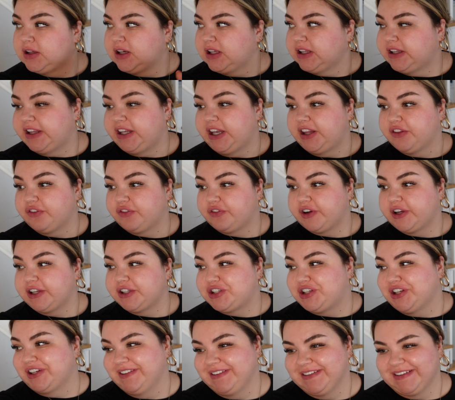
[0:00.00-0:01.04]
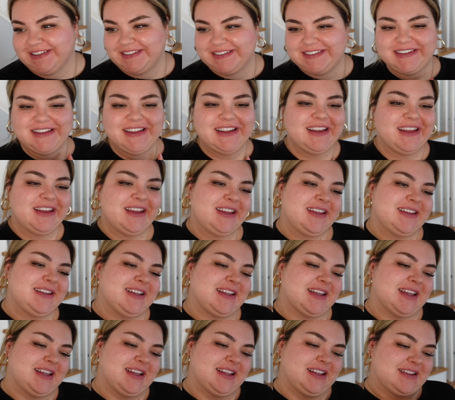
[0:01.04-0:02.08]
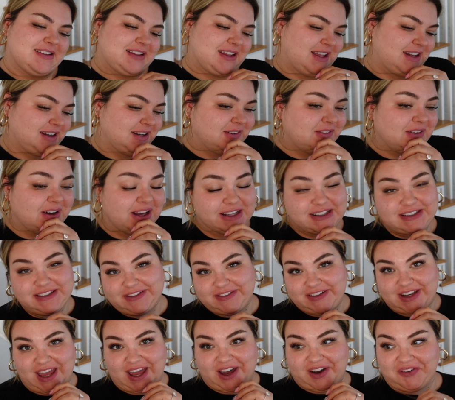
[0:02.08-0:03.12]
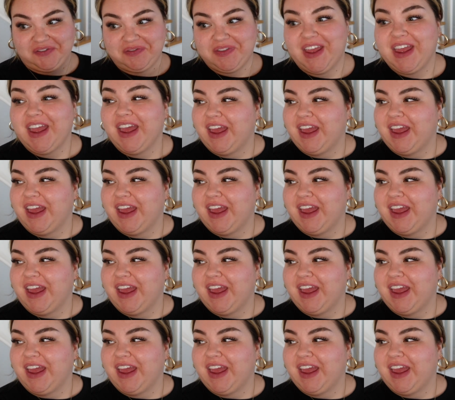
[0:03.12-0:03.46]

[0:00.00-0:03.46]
cleaning the fridge because I don't want to now.